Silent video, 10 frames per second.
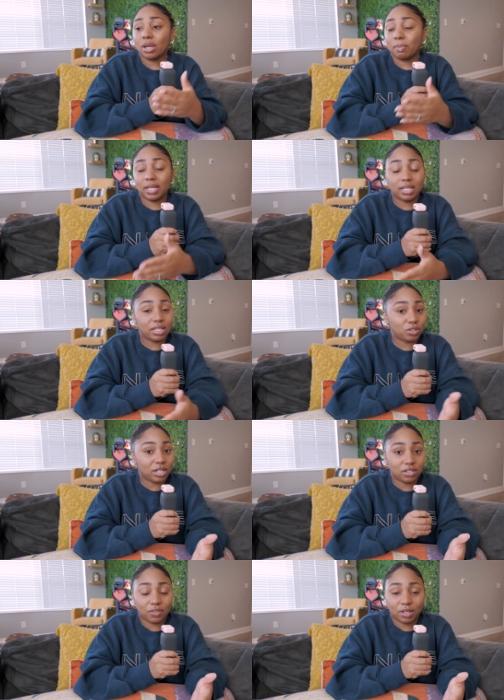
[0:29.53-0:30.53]
being a
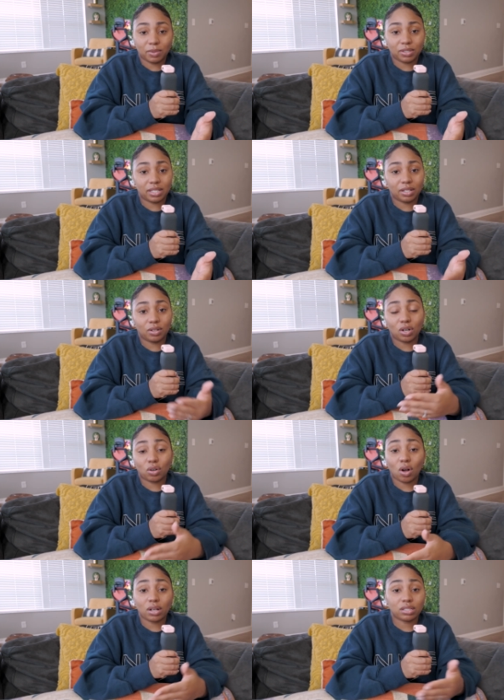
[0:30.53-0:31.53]
transferable skill
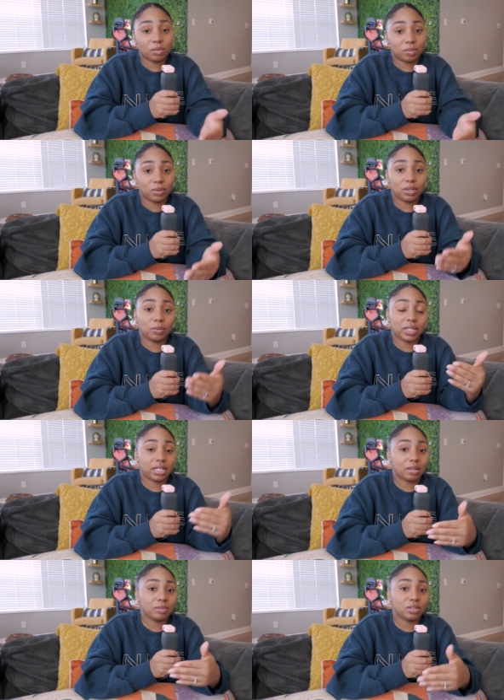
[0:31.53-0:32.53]
across the board when it
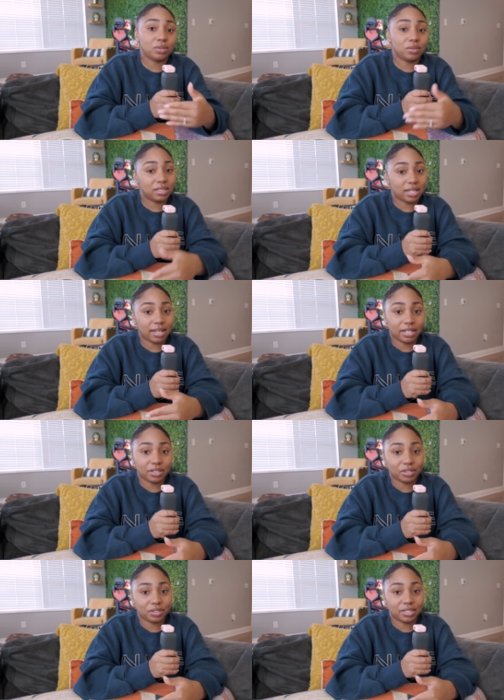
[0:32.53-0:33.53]
comes to the tech
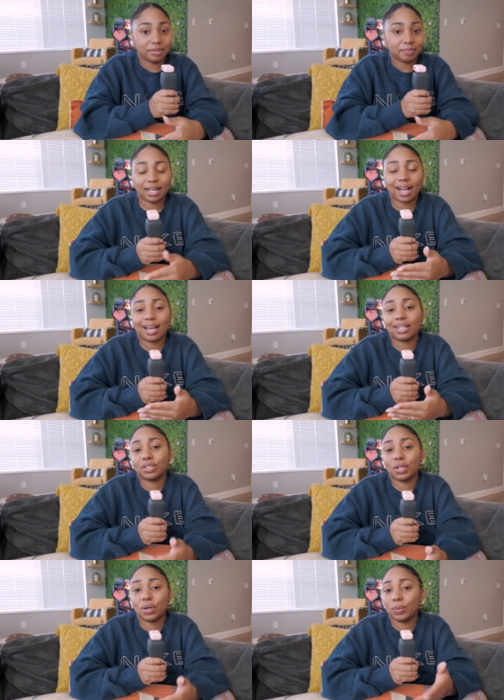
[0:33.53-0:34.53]
industry. Like I kind of
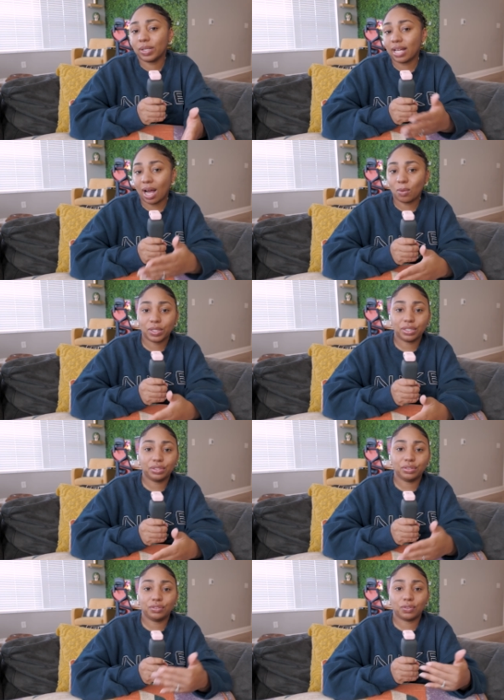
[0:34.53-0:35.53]
know what I want to
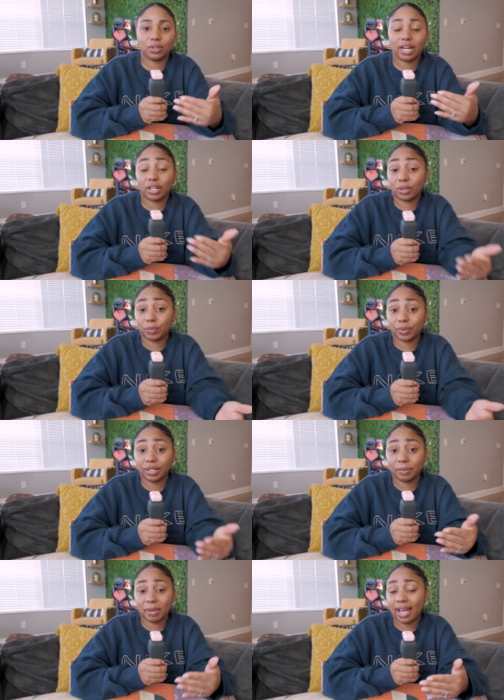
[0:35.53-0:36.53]
do for a
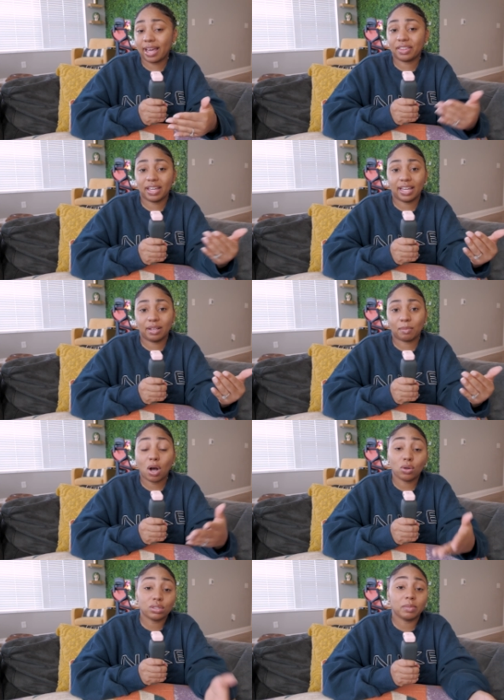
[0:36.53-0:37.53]
career path and my
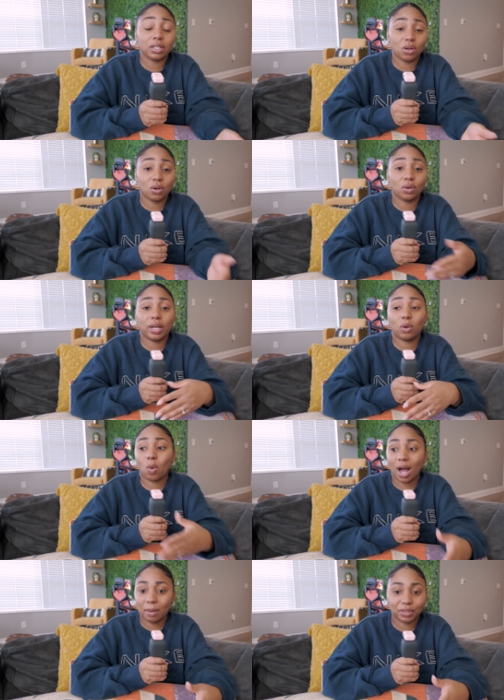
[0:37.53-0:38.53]
ultimate goal and
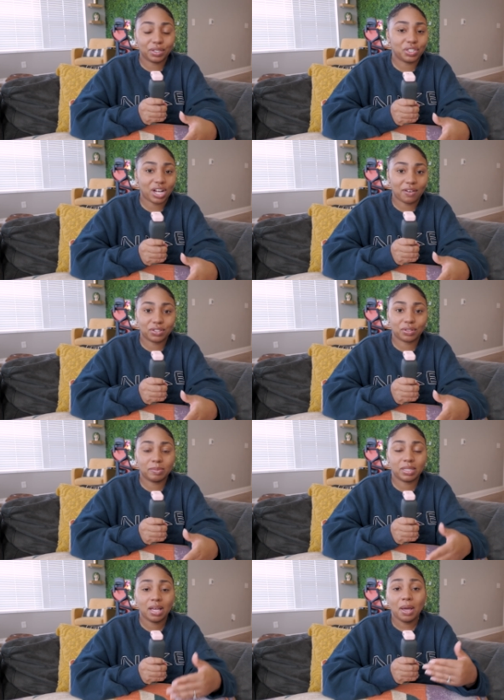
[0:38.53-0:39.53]
why I'm learning
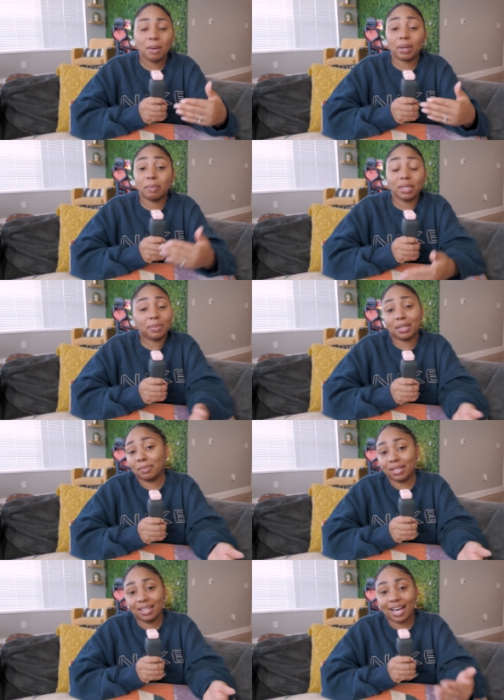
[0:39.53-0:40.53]
JavaScript. But me
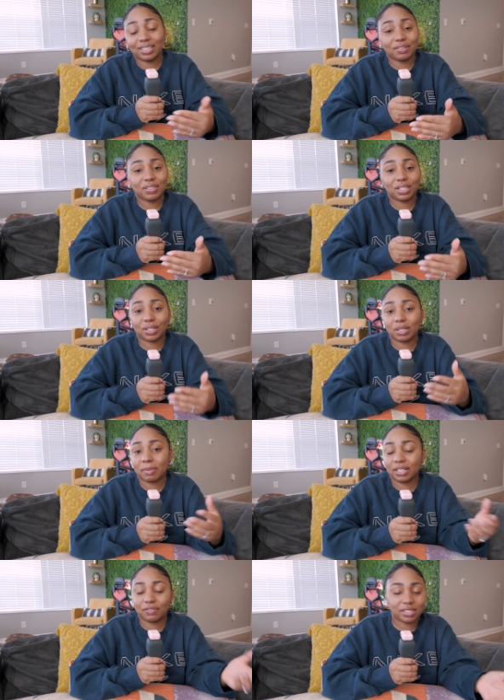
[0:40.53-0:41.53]
being me, I love to learn
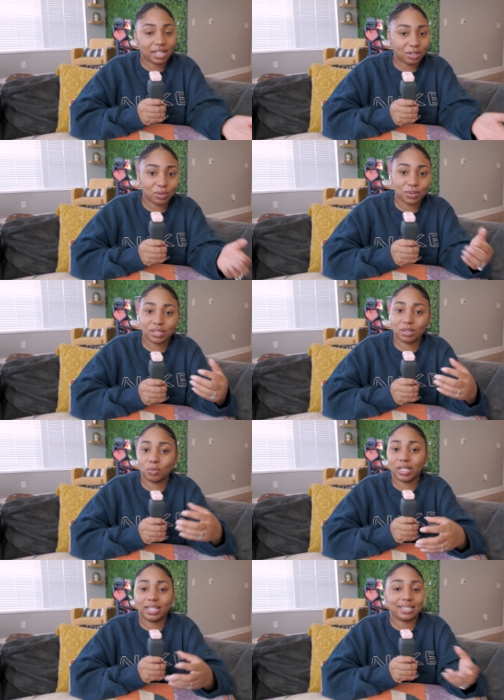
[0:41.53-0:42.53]
about different tech roles and
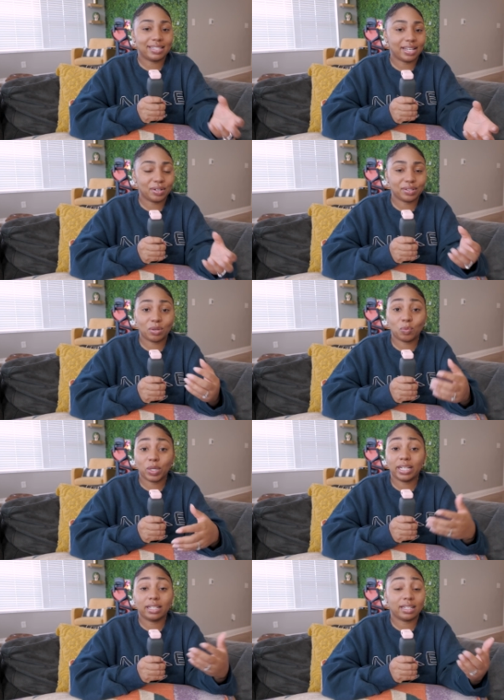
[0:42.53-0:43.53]
what it entails and
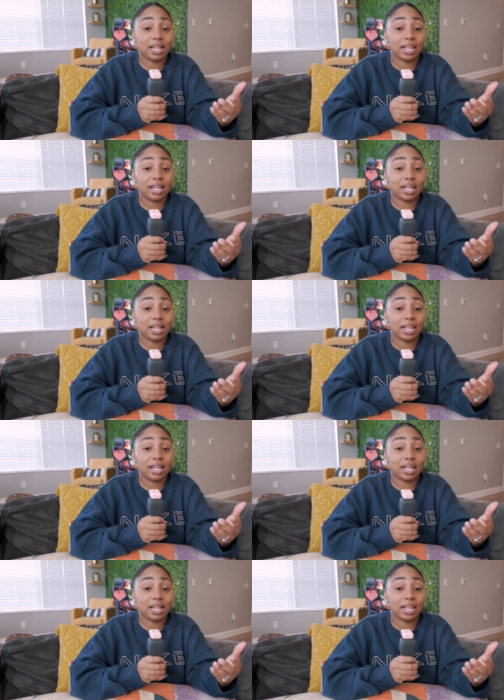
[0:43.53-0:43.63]
what it